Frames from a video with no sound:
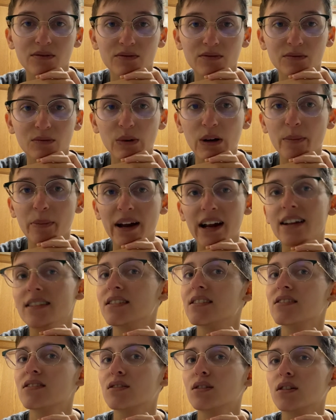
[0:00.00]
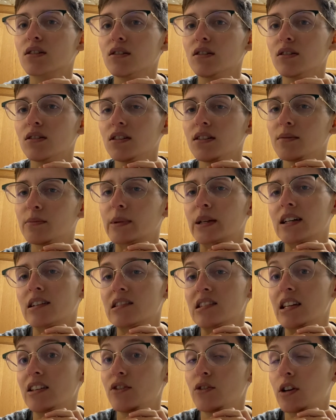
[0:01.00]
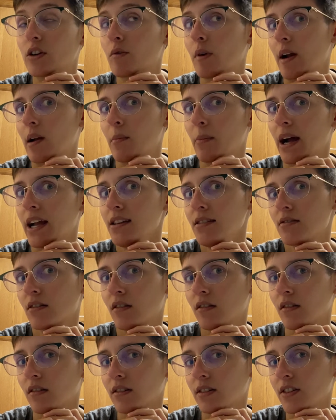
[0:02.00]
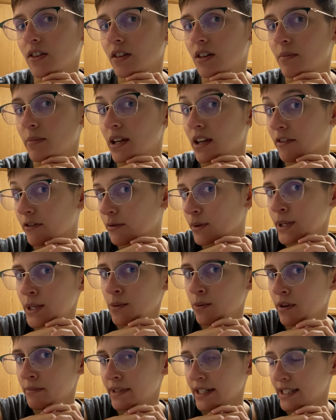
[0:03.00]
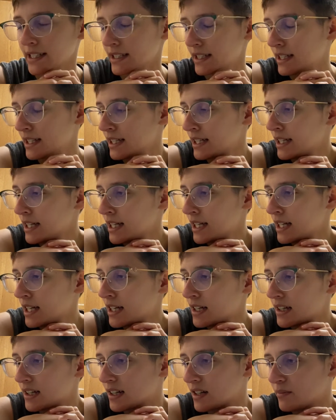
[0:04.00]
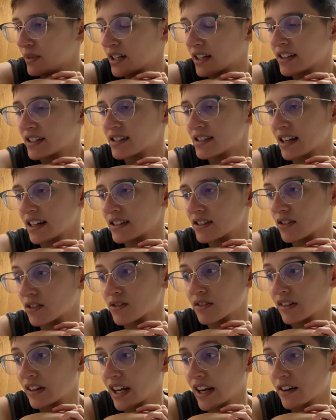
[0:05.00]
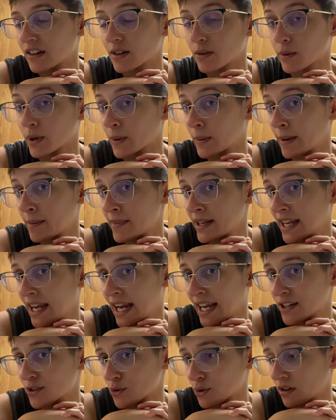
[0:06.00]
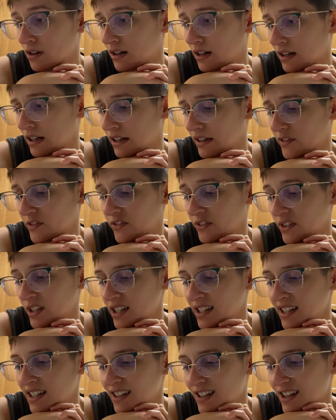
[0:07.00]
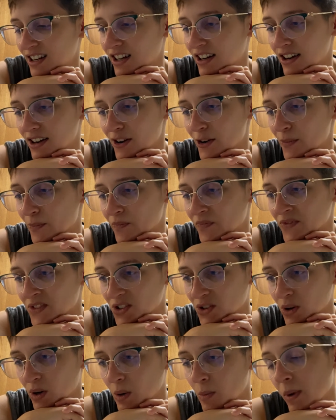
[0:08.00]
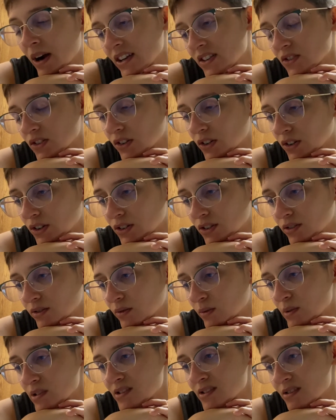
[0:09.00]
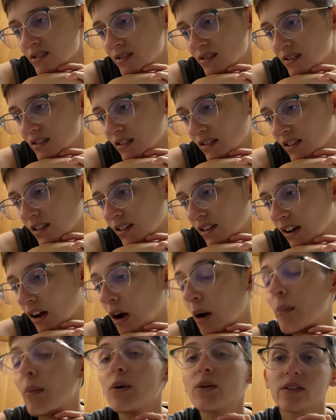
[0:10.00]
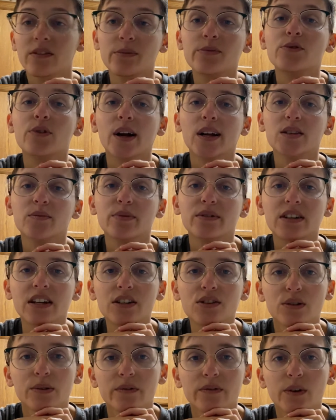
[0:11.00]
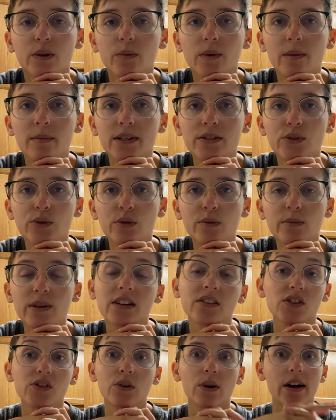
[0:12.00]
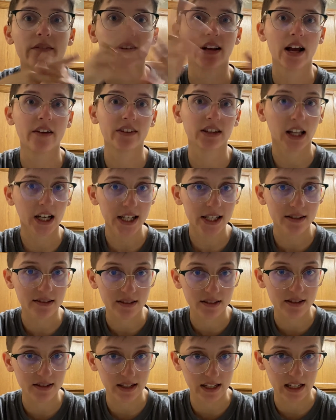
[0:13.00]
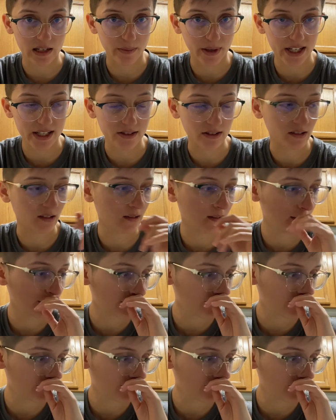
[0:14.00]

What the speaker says: wear pants as a girl because then you could ride a bicycle and you could be a free woman? Because that's also the era where women can't drive. So a bicycle was a mode of transportation for women too, because you don't have to have a license to get a bicycle.